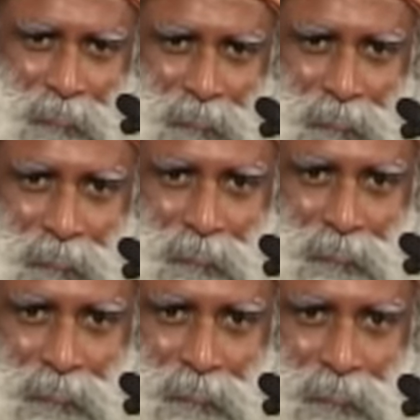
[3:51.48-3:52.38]

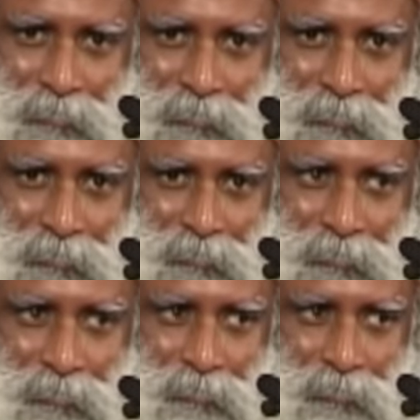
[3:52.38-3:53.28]

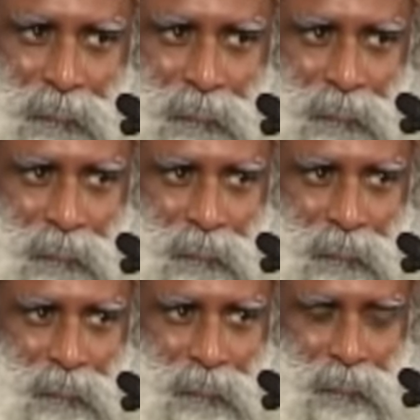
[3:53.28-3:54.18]

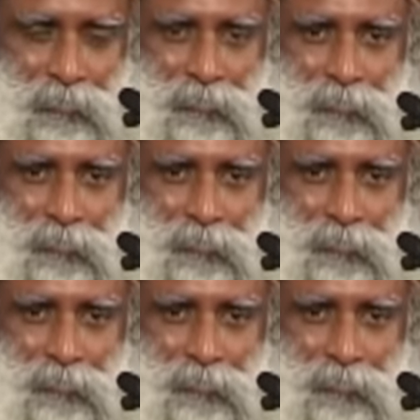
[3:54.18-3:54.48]
(silence)